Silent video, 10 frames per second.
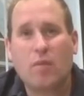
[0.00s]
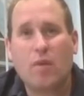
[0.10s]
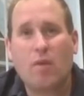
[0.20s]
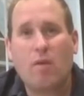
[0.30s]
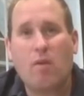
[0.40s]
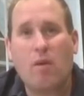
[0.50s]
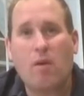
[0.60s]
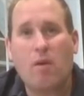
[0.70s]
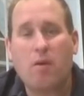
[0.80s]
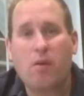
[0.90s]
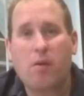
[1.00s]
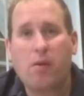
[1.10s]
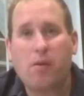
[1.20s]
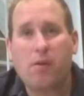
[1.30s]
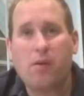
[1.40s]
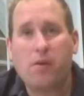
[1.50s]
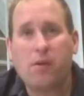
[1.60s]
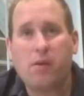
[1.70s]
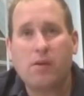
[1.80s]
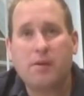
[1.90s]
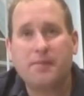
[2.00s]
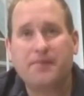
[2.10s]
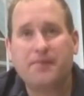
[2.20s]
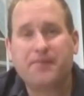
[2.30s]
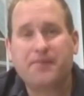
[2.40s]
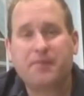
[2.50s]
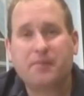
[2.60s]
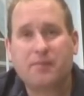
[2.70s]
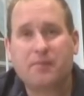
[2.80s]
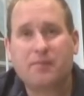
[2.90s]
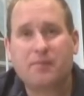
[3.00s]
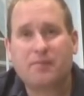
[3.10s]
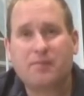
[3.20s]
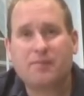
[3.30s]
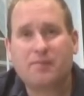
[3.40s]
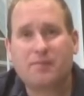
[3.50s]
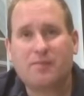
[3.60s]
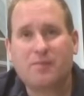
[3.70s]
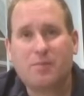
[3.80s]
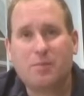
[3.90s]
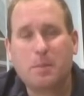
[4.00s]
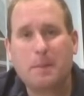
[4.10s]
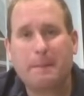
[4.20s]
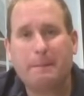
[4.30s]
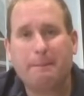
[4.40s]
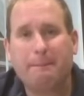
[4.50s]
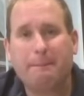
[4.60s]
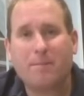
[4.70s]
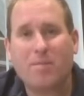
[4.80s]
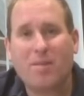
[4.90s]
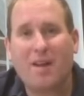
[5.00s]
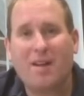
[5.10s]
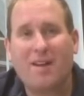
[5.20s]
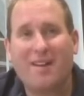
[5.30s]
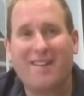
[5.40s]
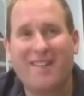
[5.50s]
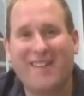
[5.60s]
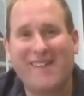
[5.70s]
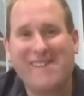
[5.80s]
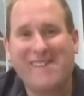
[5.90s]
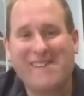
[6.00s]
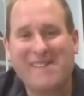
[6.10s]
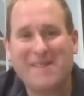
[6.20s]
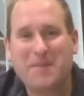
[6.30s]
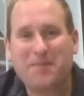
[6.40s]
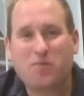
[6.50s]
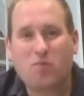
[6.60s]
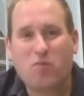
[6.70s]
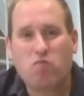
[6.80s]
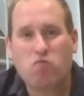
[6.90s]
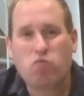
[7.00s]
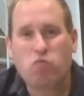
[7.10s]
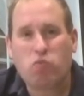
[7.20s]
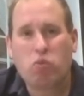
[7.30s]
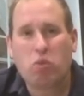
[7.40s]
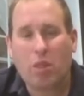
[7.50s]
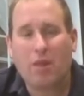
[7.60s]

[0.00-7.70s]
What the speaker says: (silent)